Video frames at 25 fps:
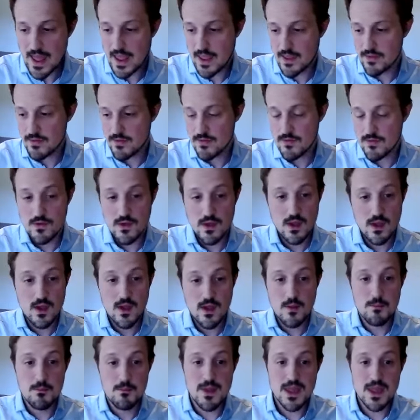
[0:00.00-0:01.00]
and
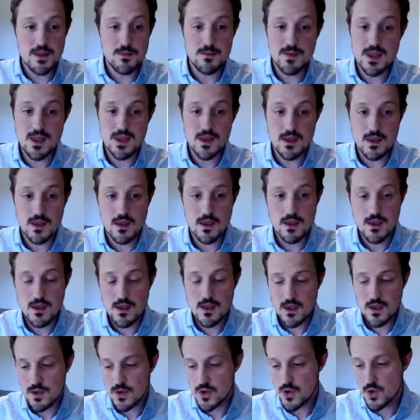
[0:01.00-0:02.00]
maybe
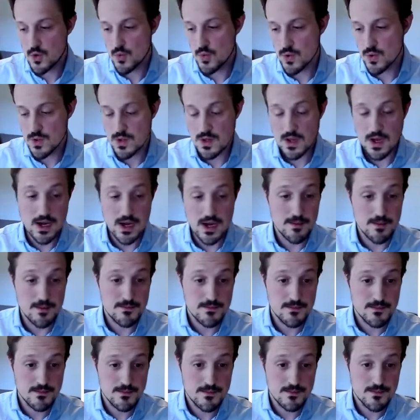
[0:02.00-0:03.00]
you will
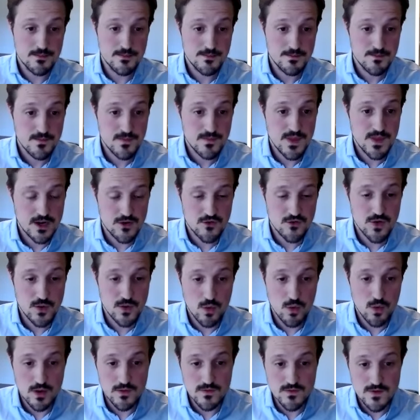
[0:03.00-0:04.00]
that
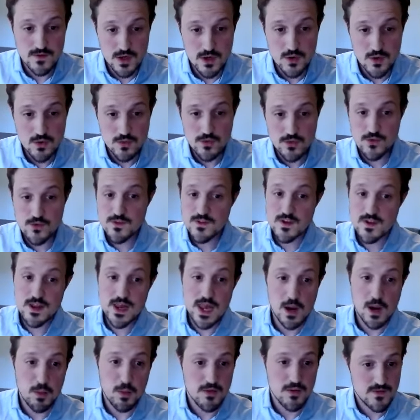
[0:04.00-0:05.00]
trend will continue. You see
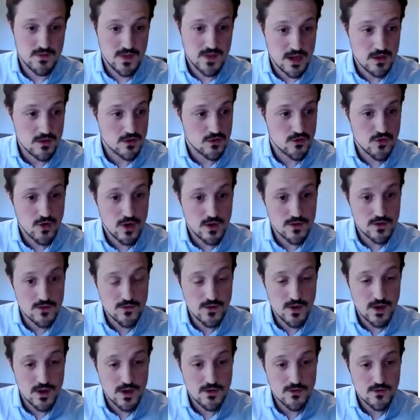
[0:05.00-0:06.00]
that with data
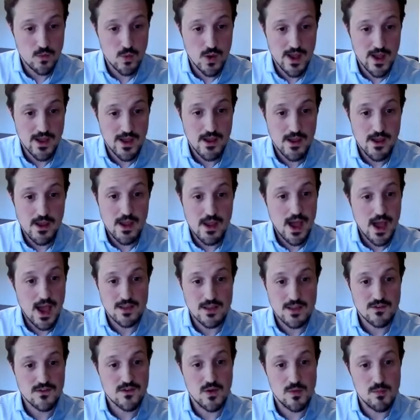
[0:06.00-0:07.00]
transfers, where
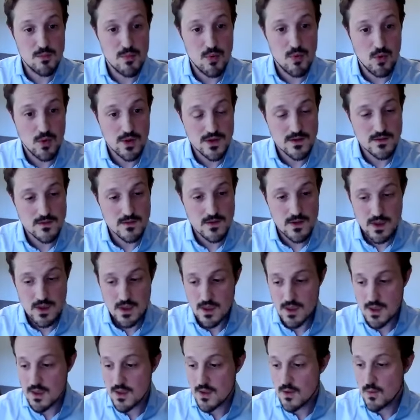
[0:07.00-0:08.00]
at some point,
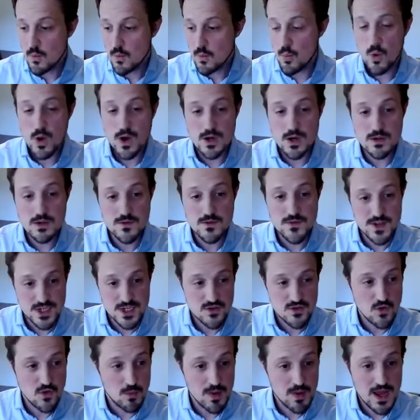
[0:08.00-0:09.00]
will
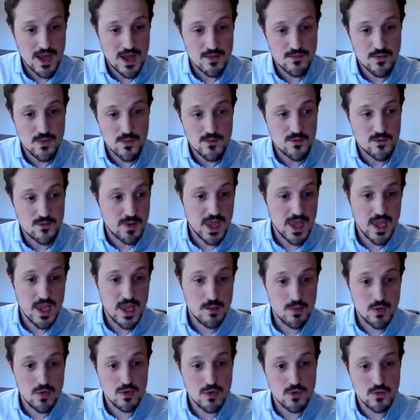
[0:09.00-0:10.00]
digital platforms be
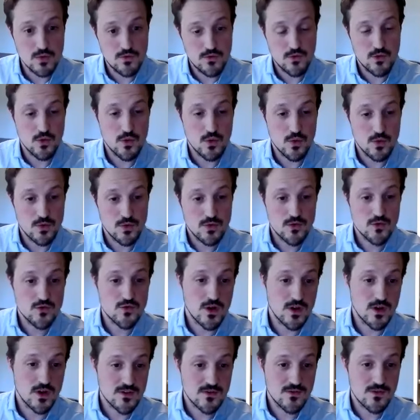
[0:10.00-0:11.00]
able to
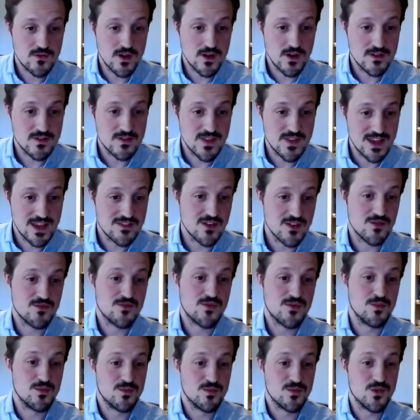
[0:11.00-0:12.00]
transfer data
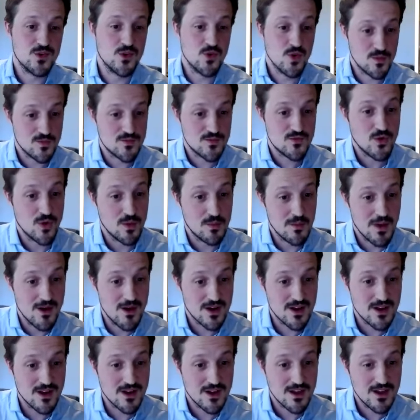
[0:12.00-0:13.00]
from Europe to
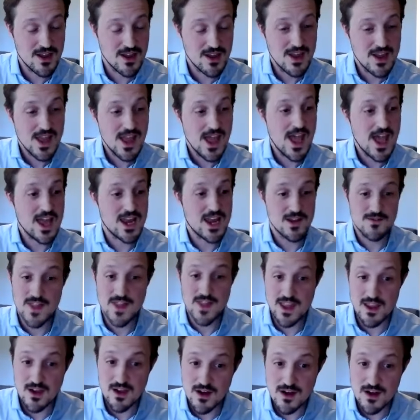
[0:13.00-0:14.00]
America? And if
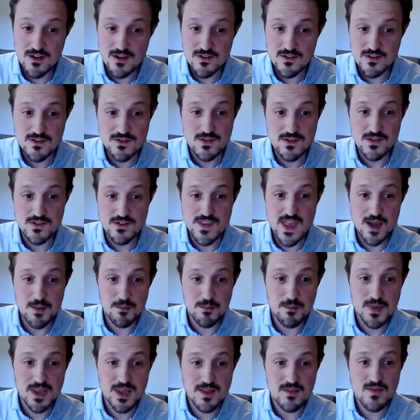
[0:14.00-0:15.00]
they can't, does
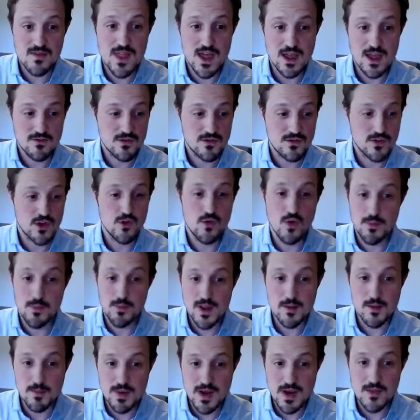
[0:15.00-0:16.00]
that mean that the
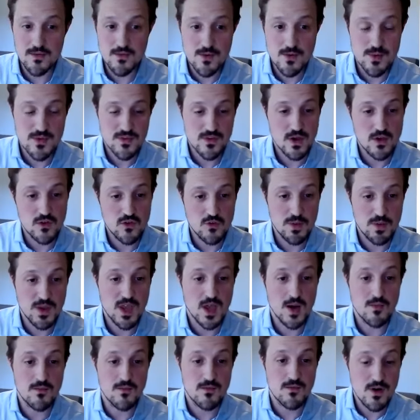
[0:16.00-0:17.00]
European platform is going to
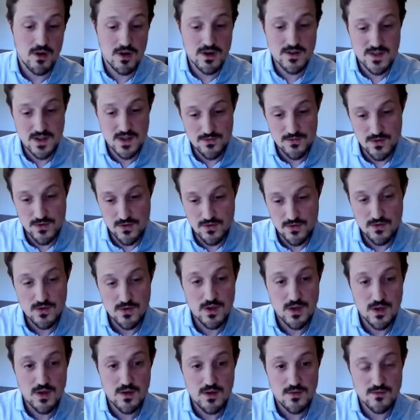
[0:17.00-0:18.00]
become very different
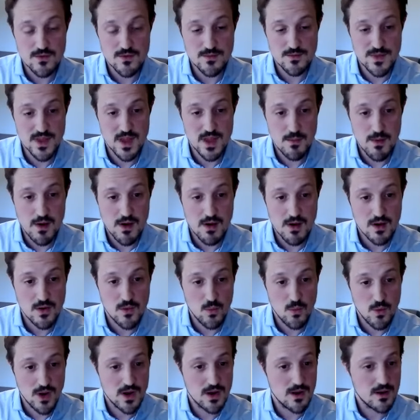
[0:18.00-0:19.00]
from the
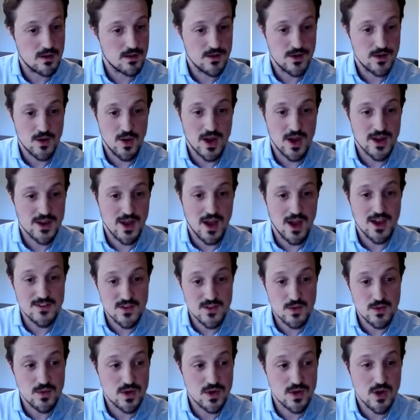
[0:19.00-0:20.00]
American one? You know, I
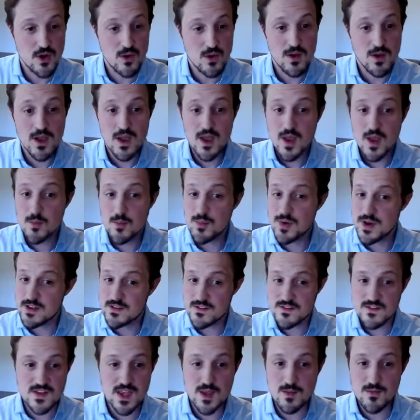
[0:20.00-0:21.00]
don't know, but
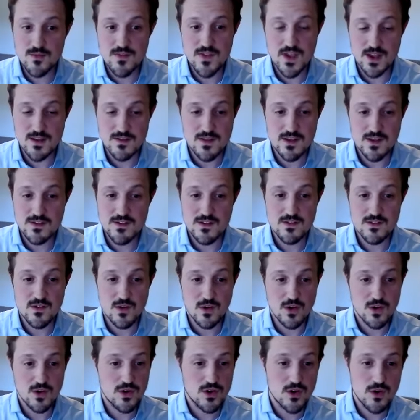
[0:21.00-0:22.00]
it seems like this is
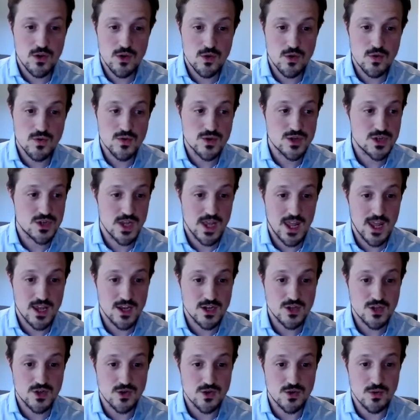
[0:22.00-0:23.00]
a huge
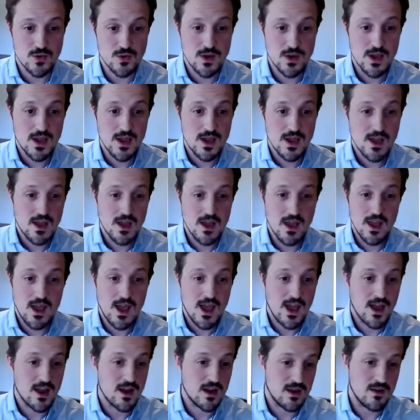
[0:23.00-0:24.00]
issue,
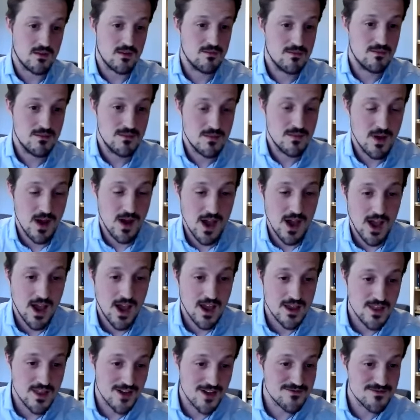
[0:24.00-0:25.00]
and
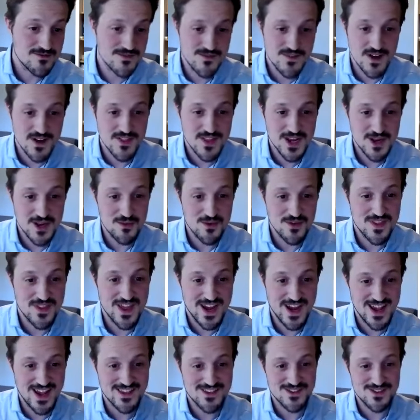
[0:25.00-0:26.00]
I haven't found anyone
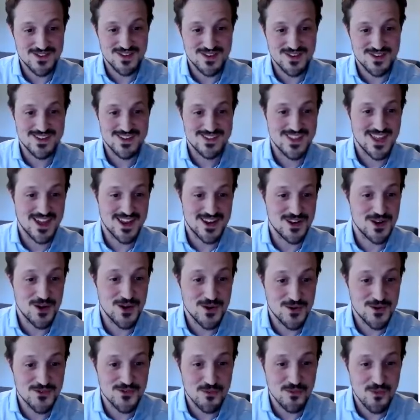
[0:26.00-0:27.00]
that that
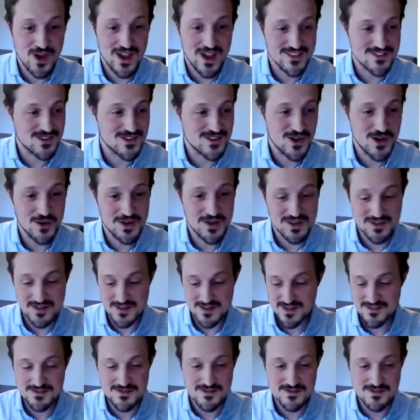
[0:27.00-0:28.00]
knows where it's going.